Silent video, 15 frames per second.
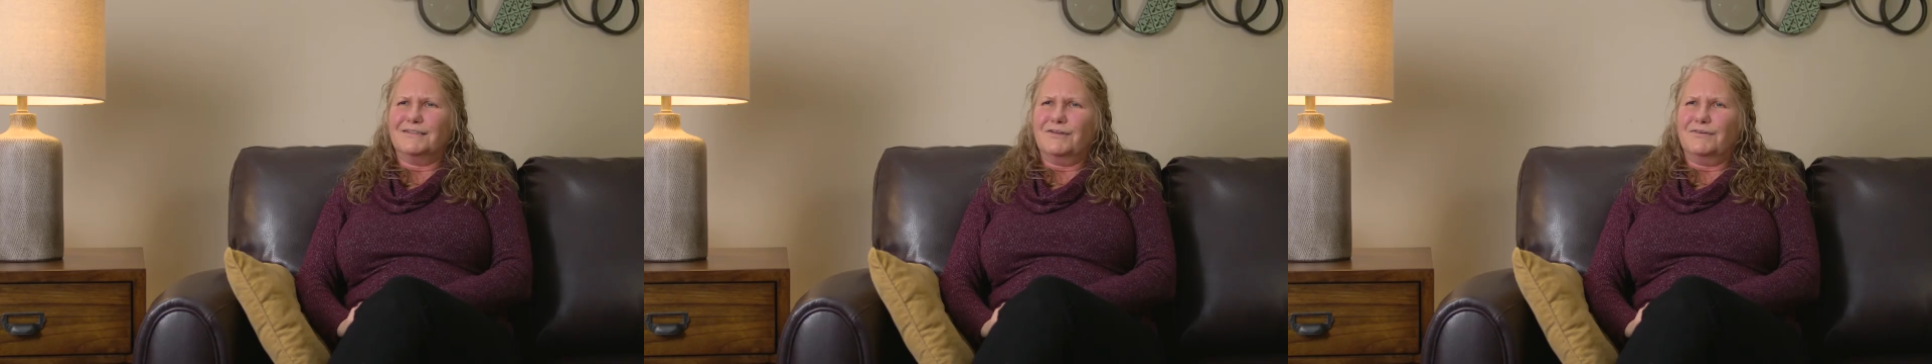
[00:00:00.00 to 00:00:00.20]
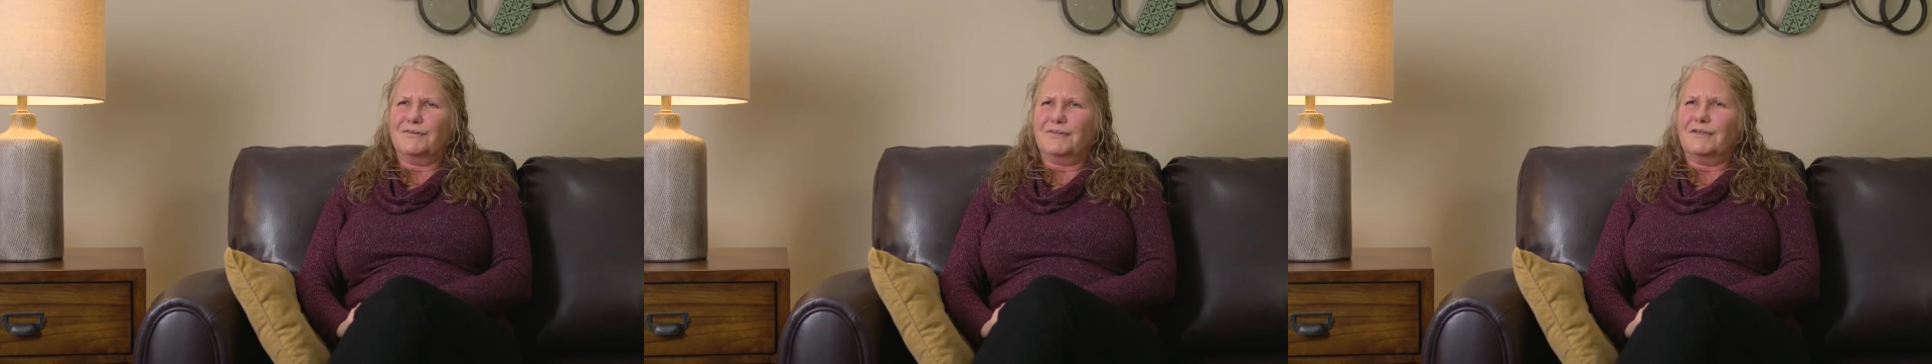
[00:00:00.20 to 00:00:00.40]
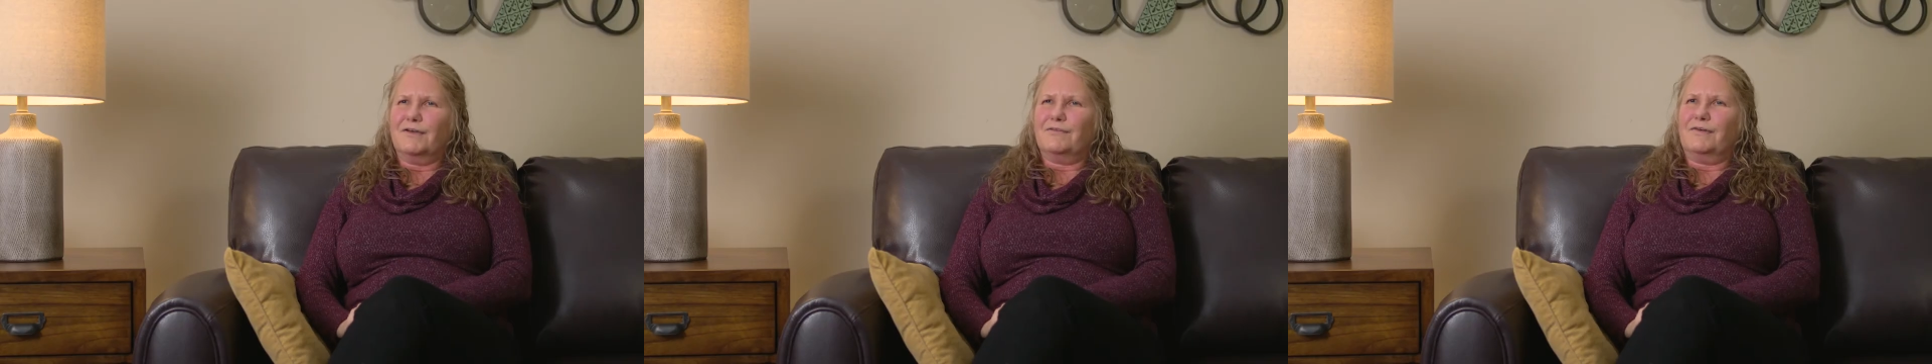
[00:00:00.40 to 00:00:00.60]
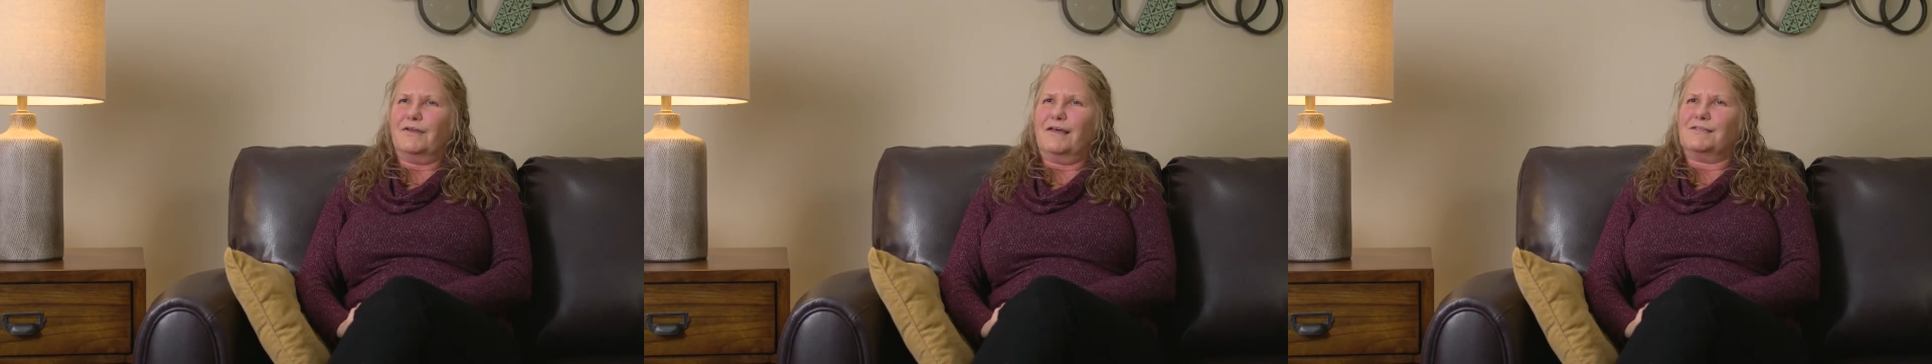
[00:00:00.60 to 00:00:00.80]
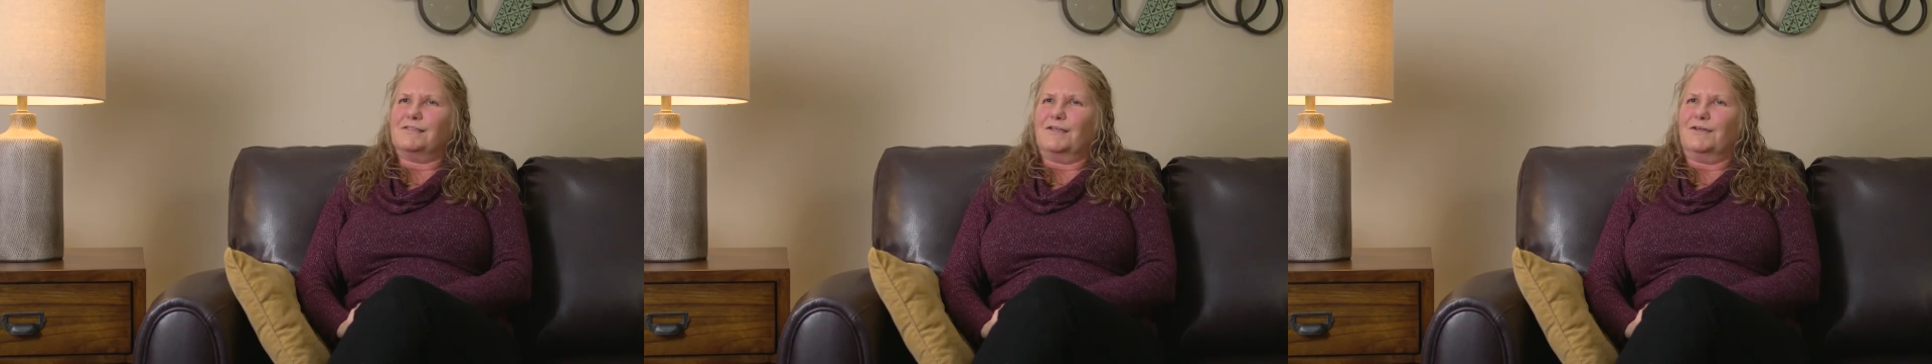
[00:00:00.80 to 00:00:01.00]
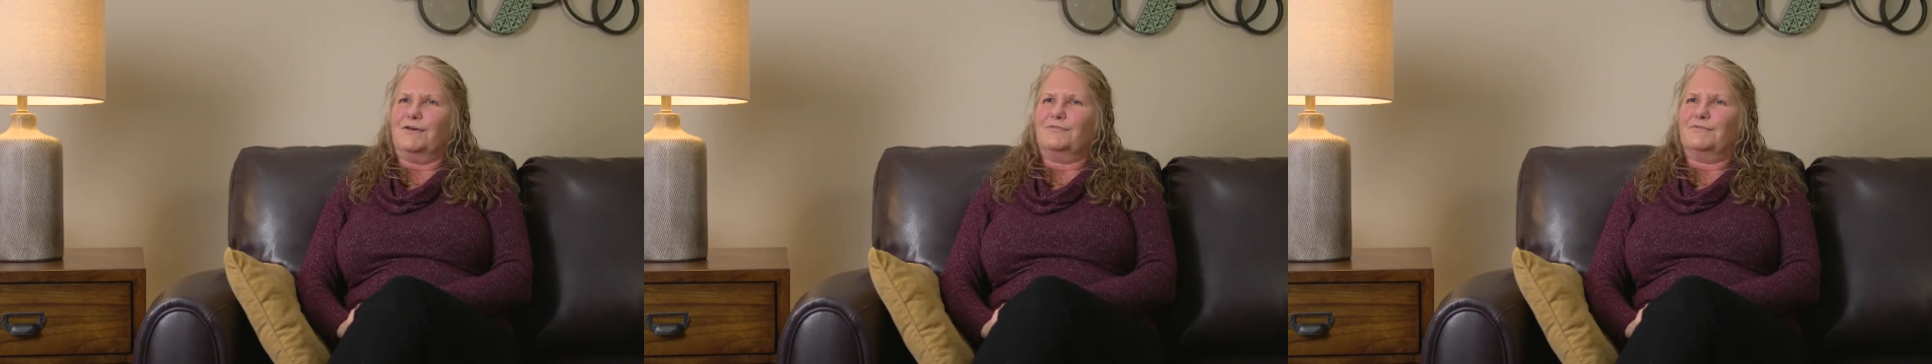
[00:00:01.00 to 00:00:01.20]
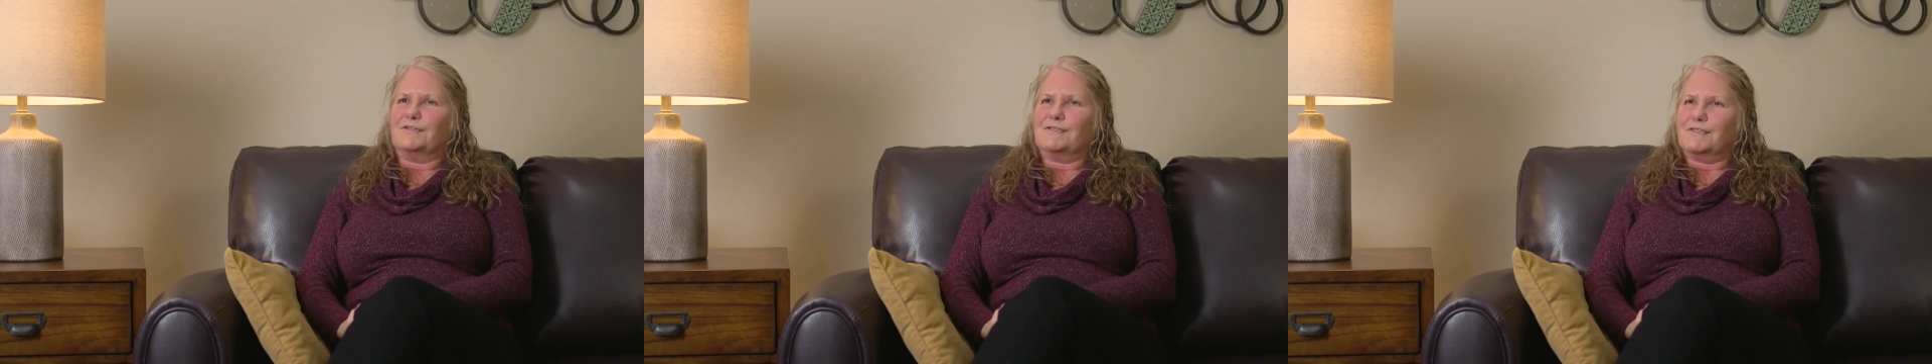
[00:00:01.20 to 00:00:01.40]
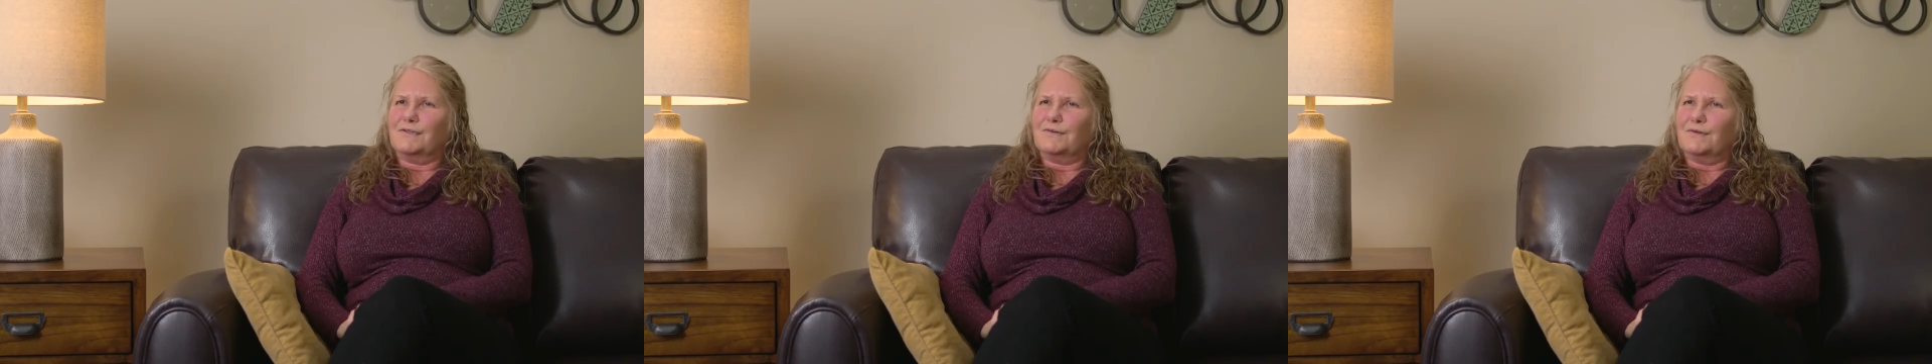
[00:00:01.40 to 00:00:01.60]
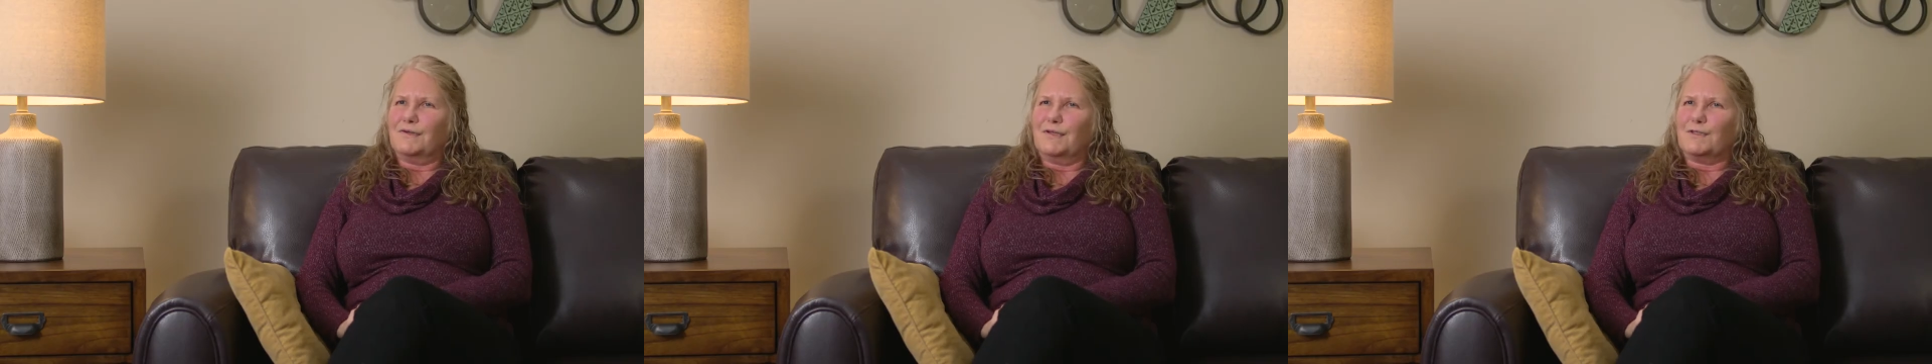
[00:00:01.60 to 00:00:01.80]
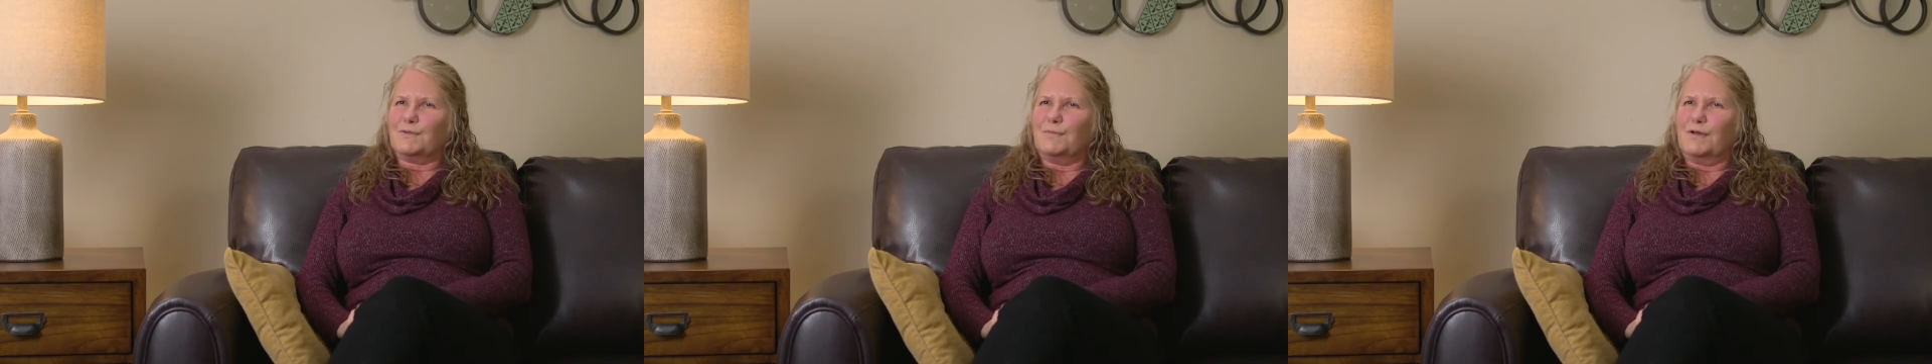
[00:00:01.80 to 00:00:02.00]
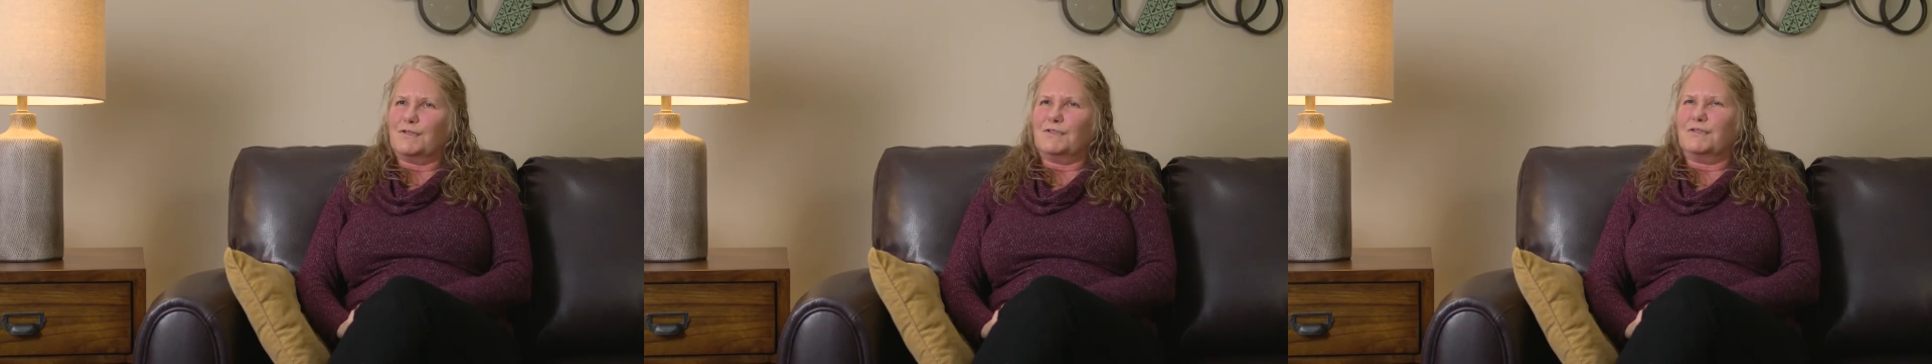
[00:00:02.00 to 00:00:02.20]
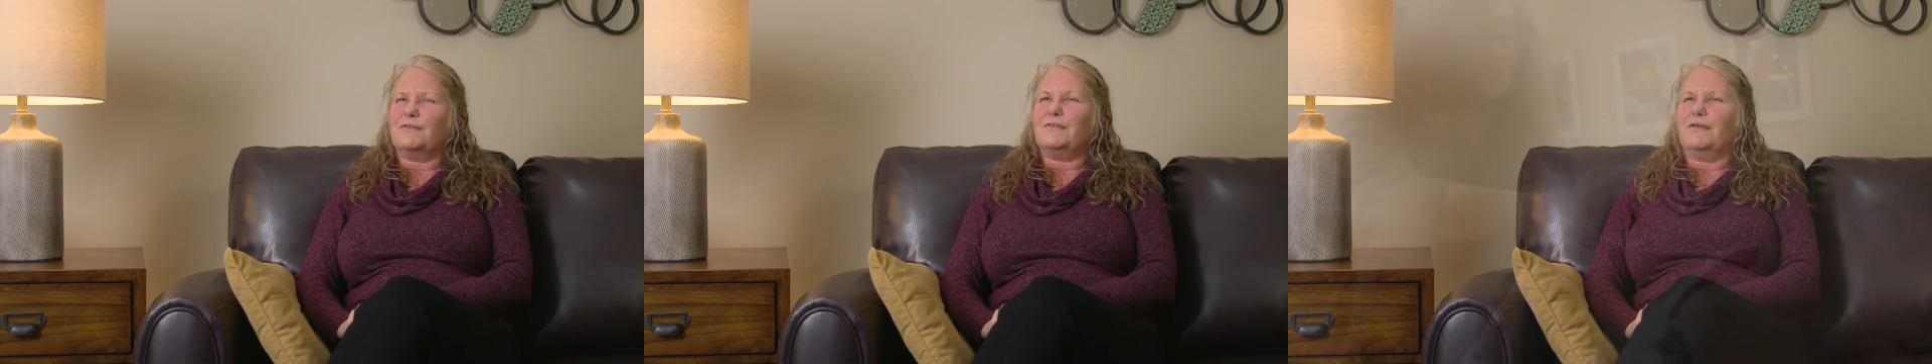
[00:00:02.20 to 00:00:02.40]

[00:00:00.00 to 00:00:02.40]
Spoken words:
You don't think of it as a facility as much as you